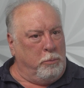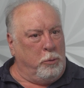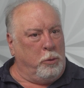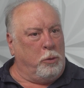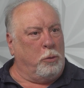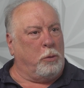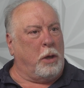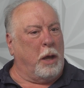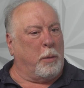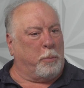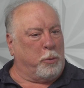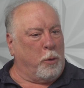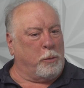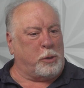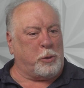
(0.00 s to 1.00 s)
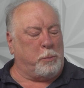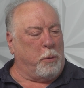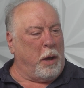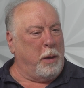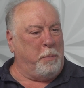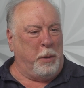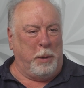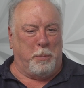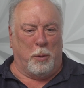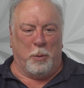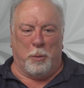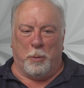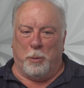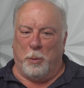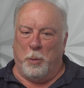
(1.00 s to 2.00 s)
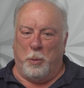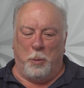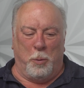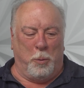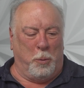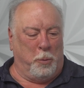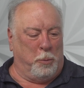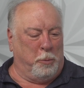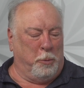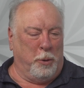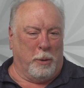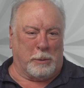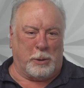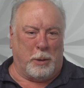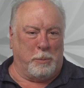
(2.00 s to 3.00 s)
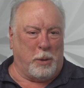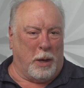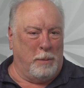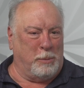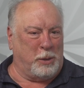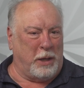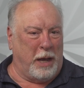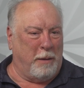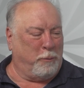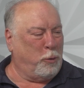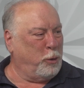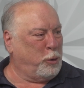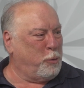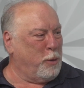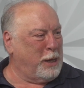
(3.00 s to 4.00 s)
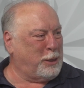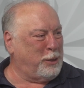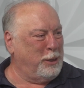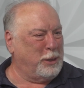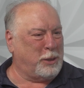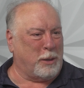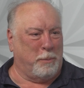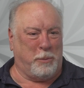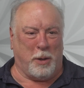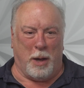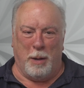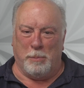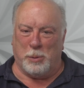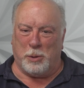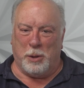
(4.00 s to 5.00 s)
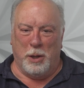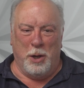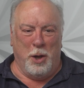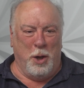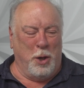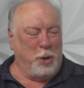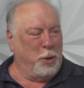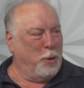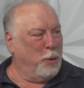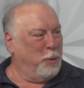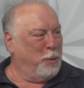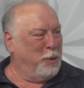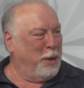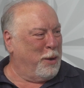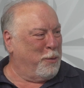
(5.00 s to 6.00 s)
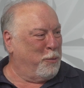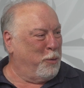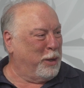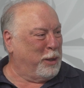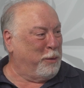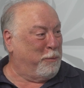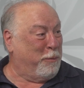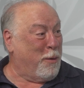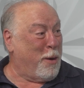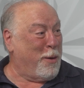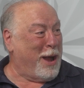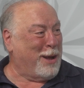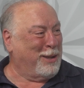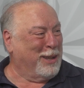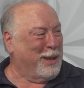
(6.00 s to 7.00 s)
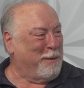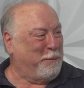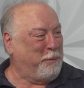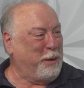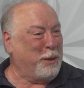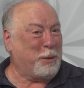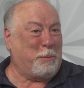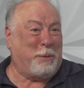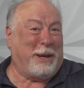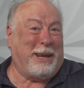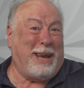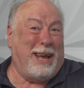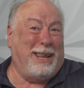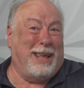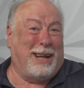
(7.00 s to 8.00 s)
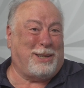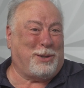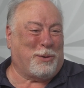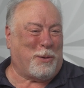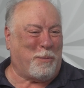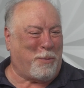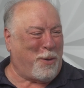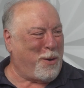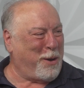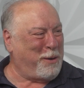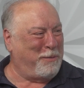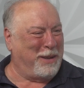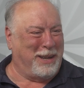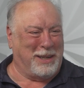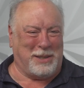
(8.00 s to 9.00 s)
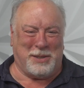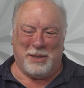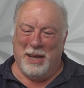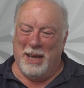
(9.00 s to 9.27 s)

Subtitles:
you get approached by people who, sometimes they have good questions. Sometimes, they're really far out in left field. But again, that's all part of it. It's